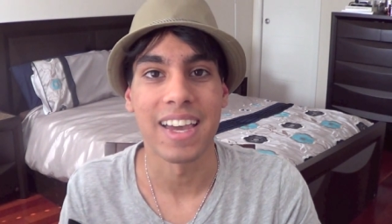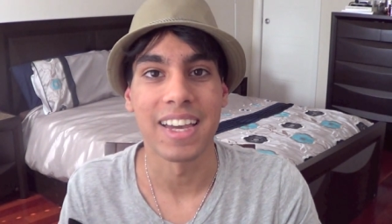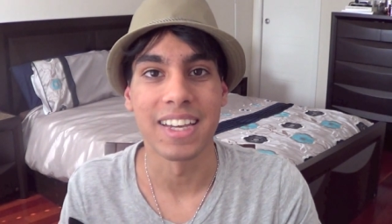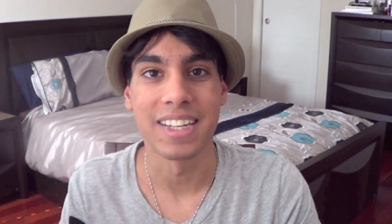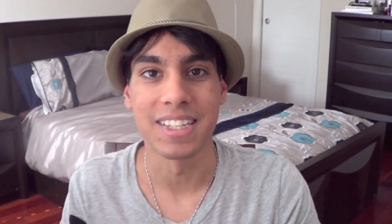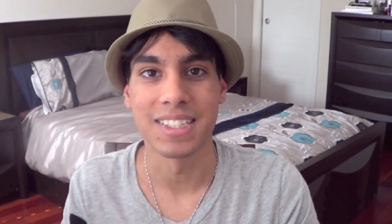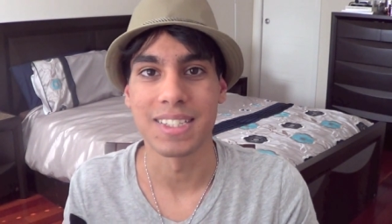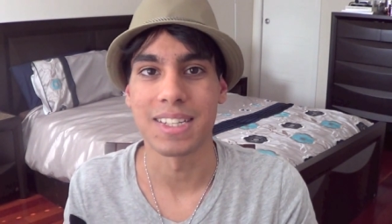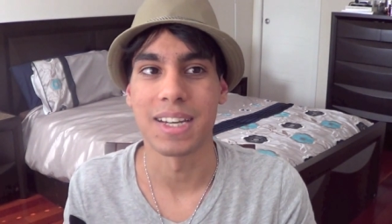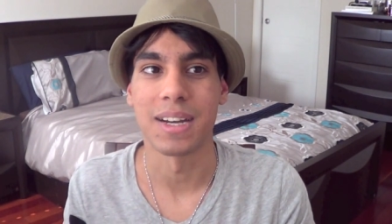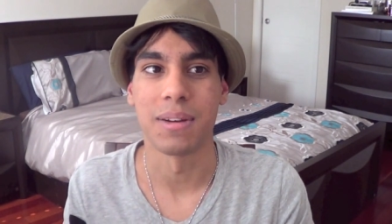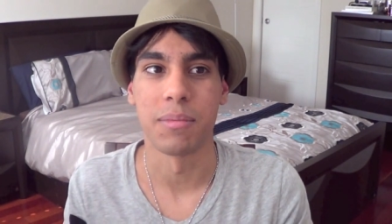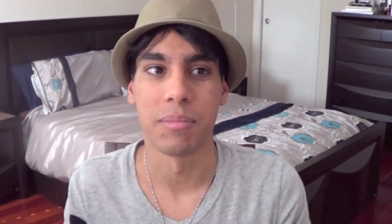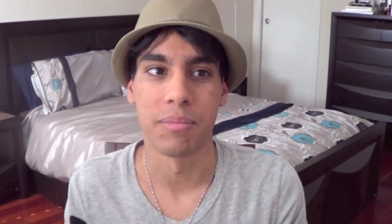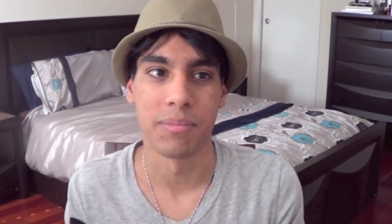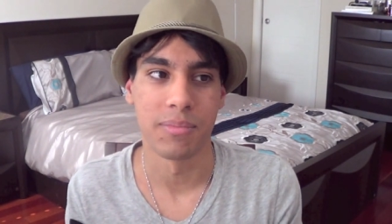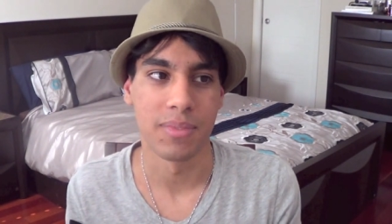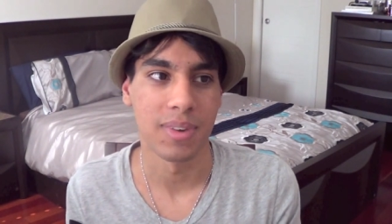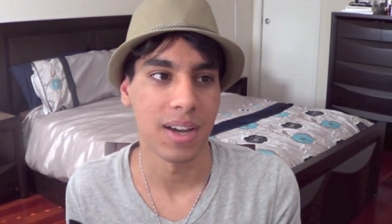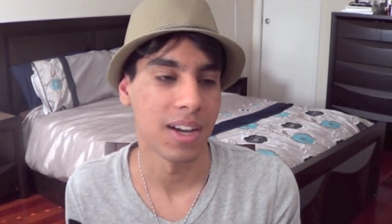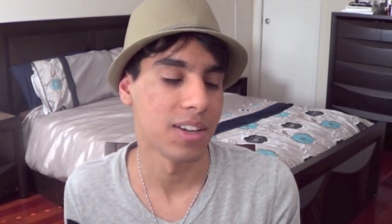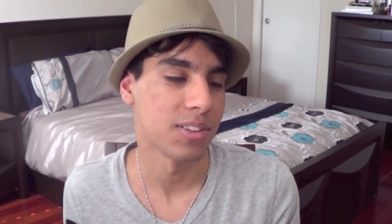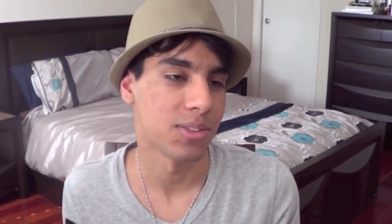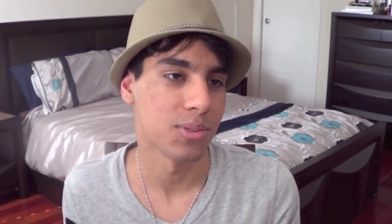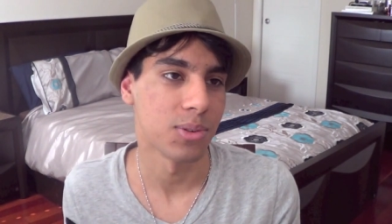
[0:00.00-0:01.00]
and um,
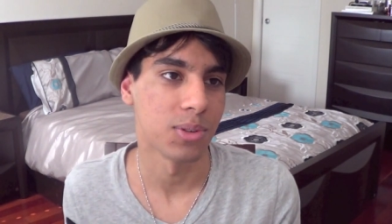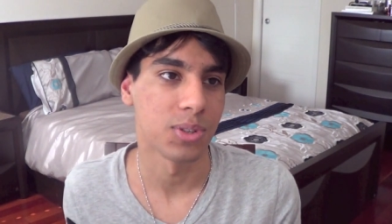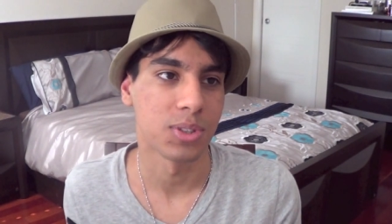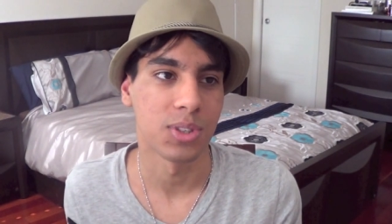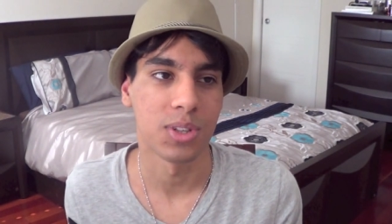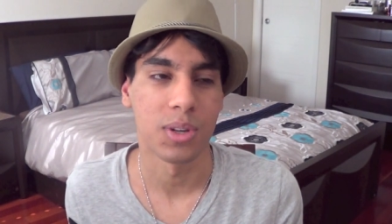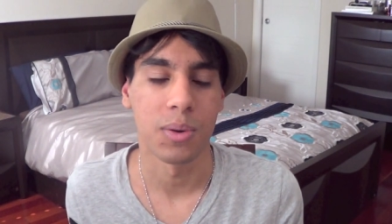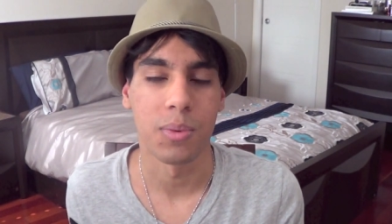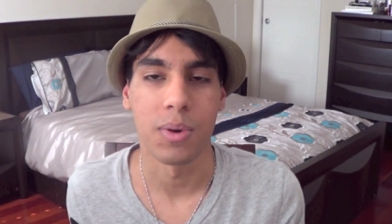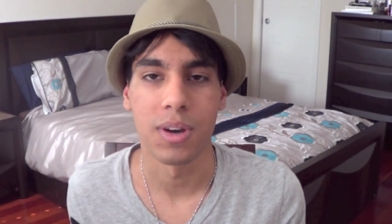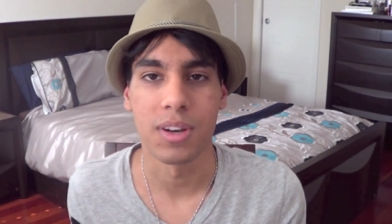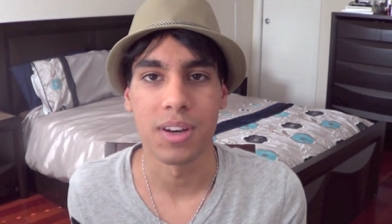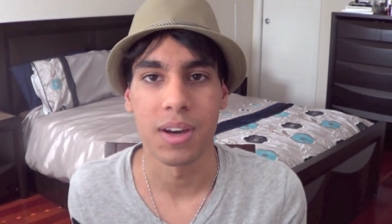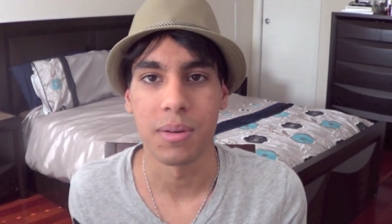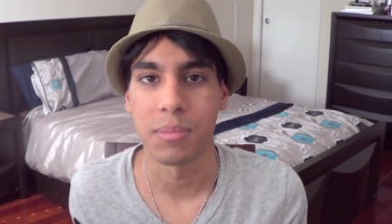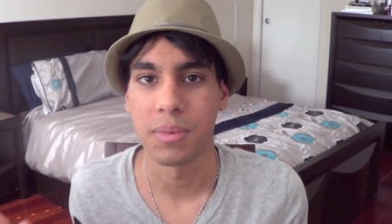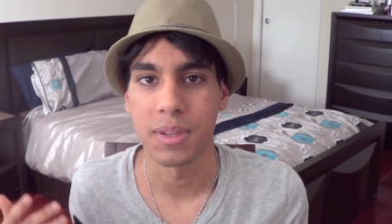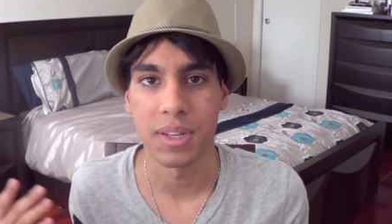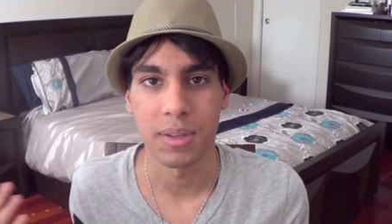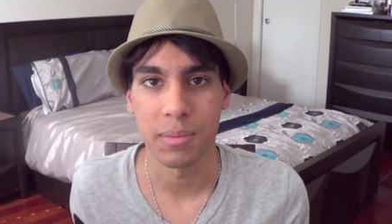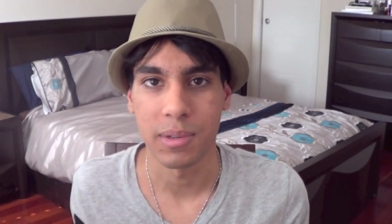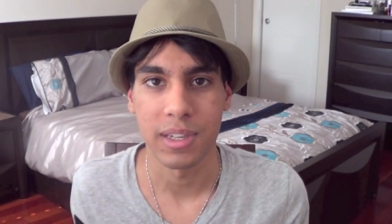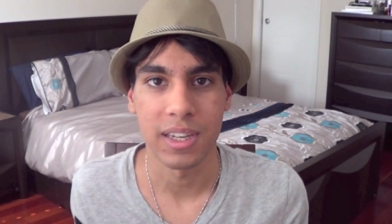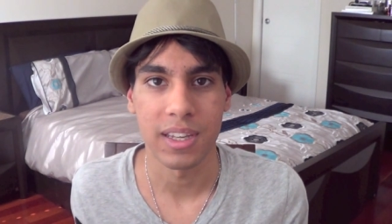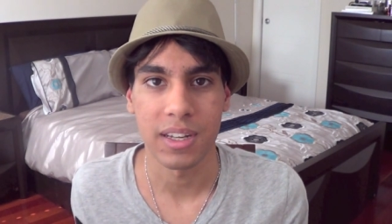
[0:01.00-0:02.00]
I thought, you know what, I'm
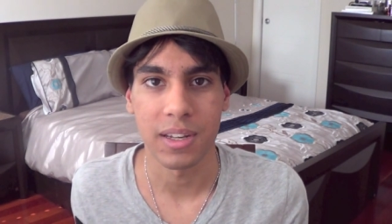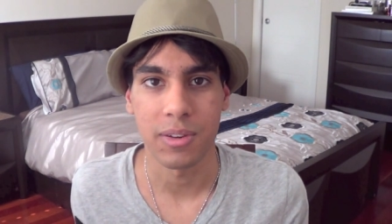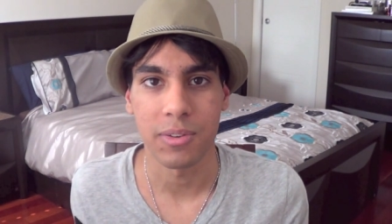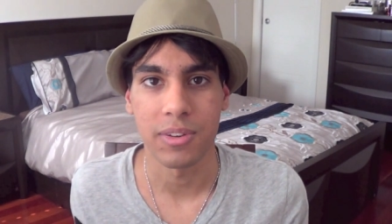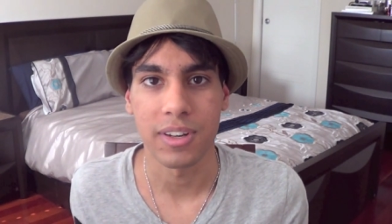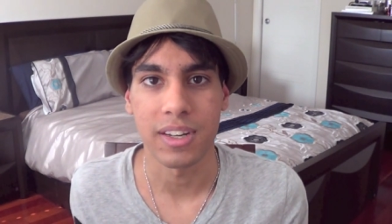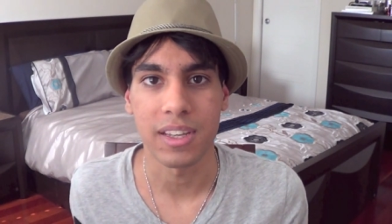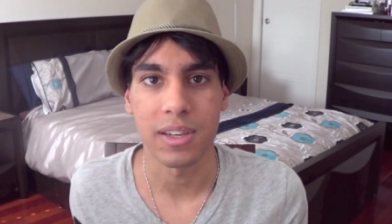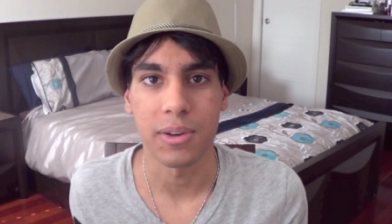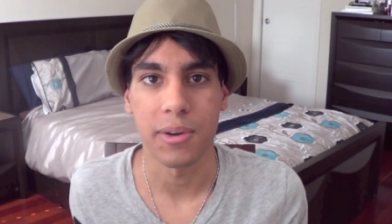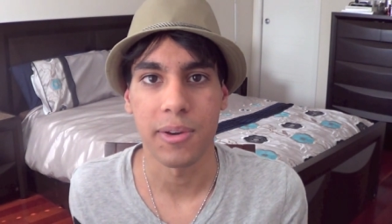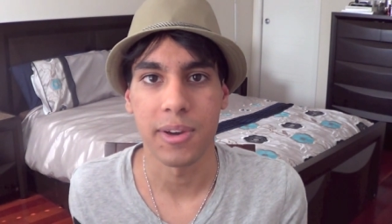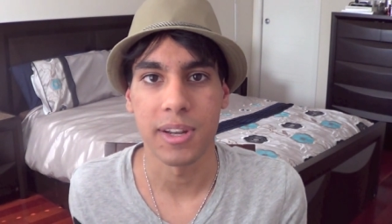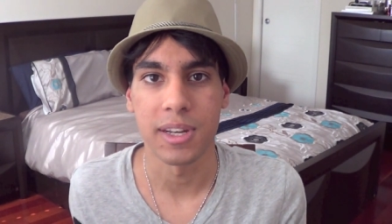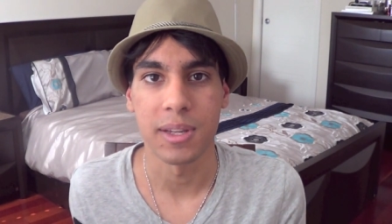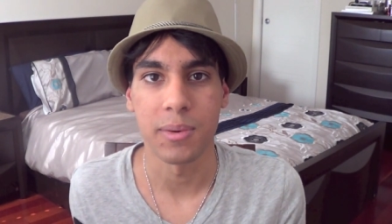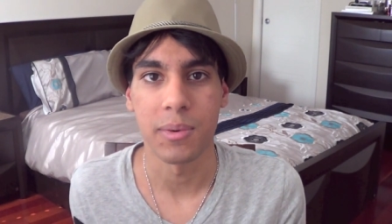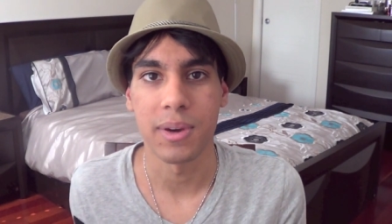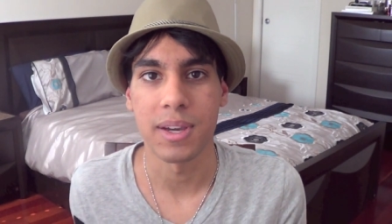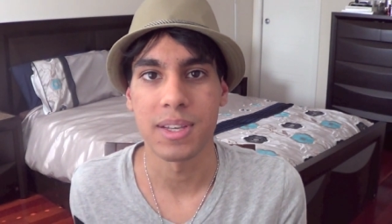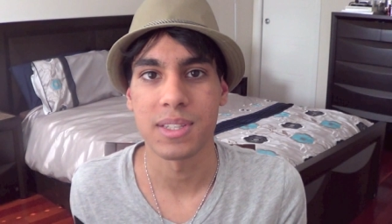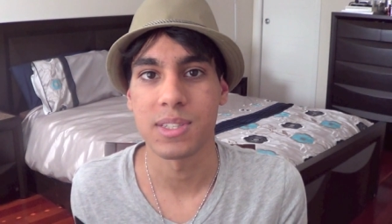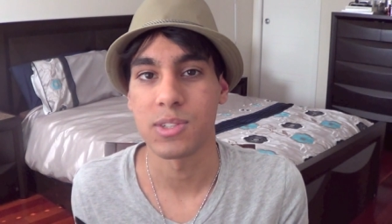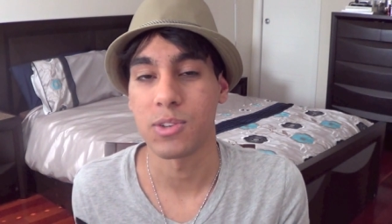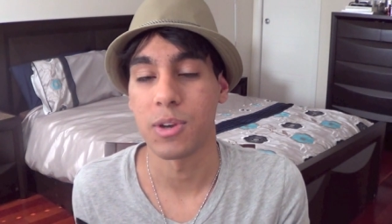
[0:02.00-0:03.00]
going to be getting ready
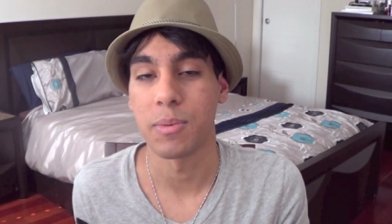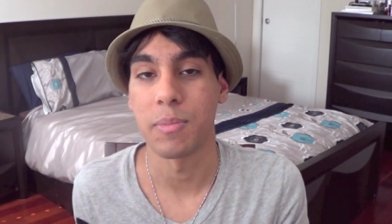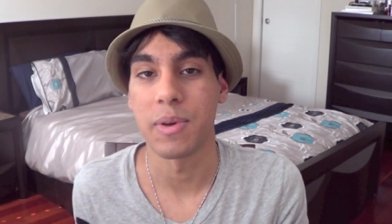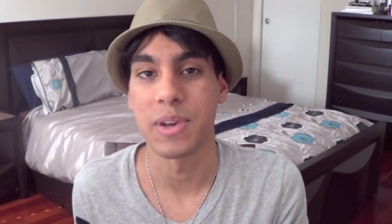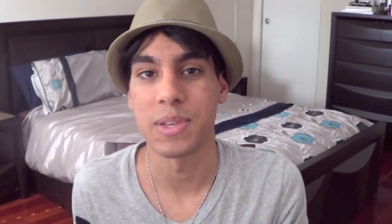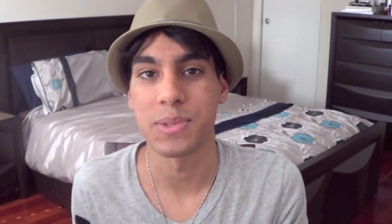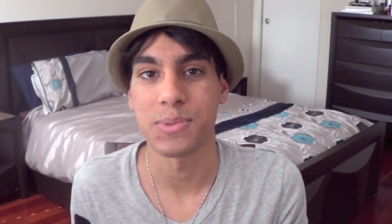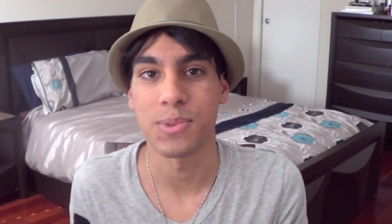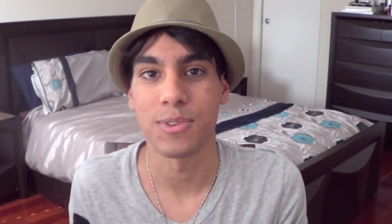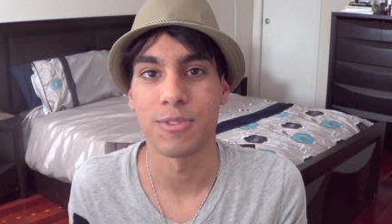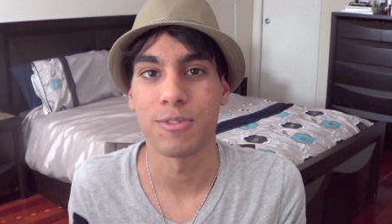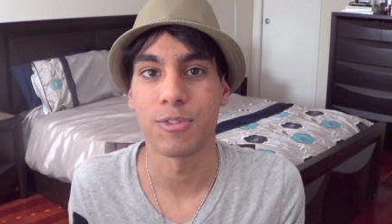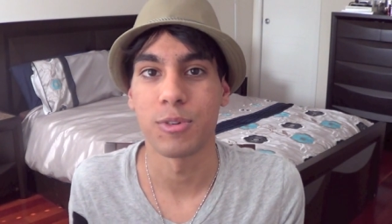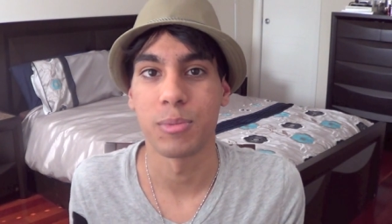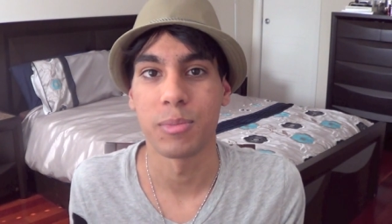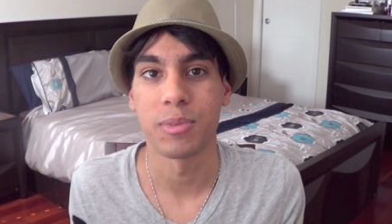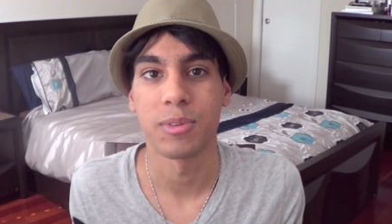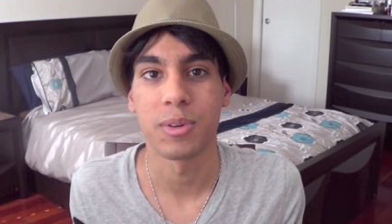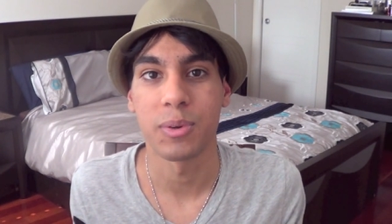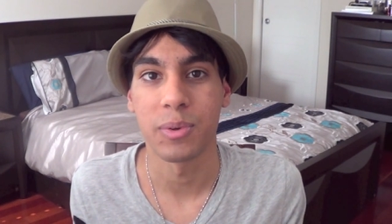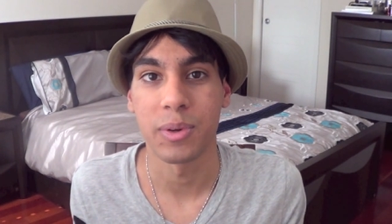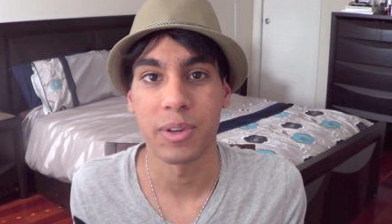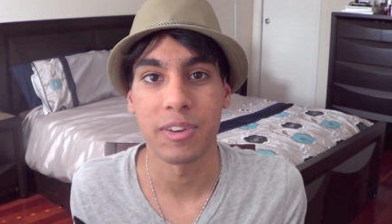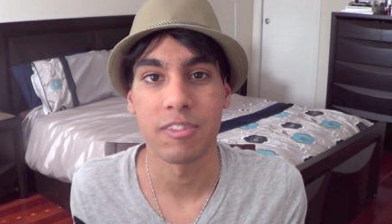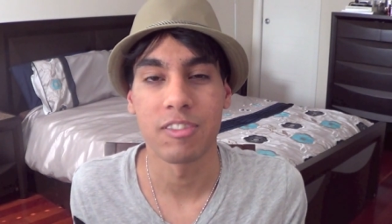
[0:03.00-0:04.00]
anyway, so I may as well film a
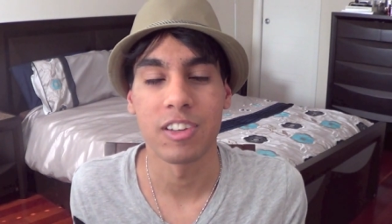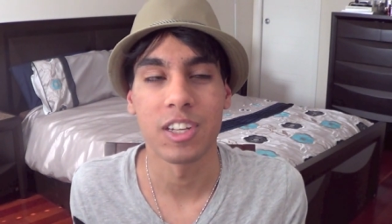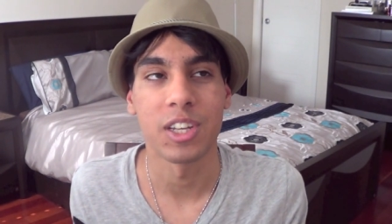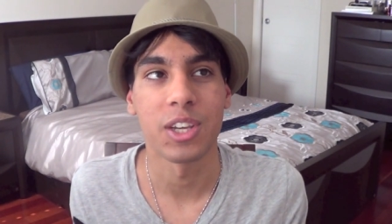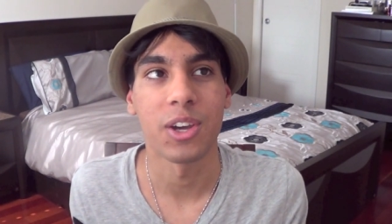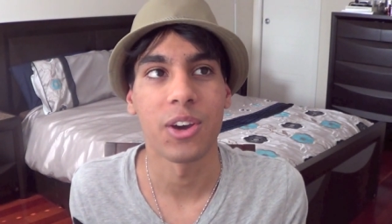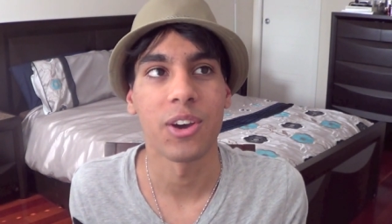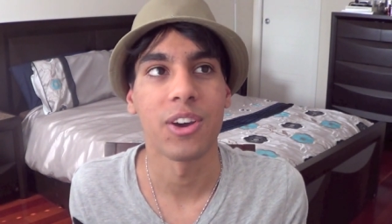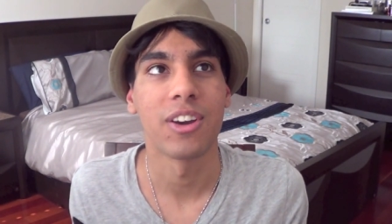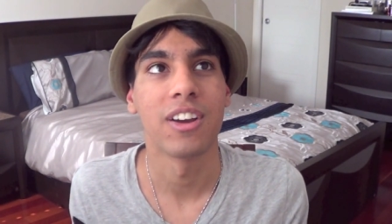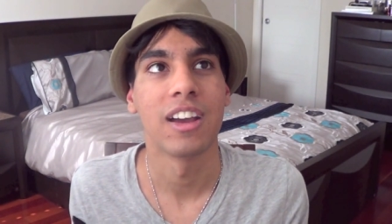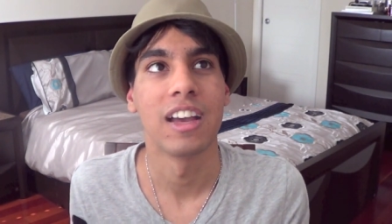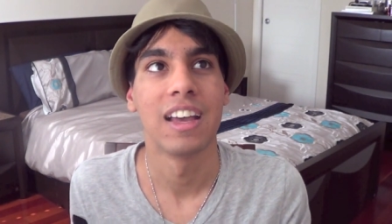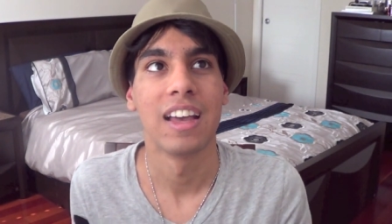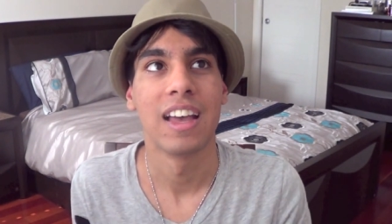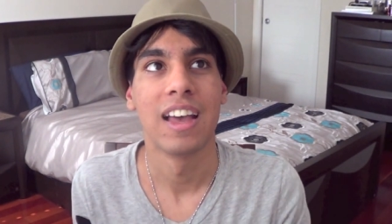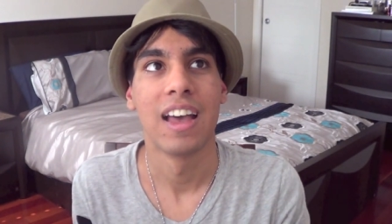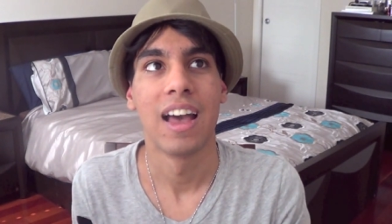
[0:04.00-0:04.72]
quick video.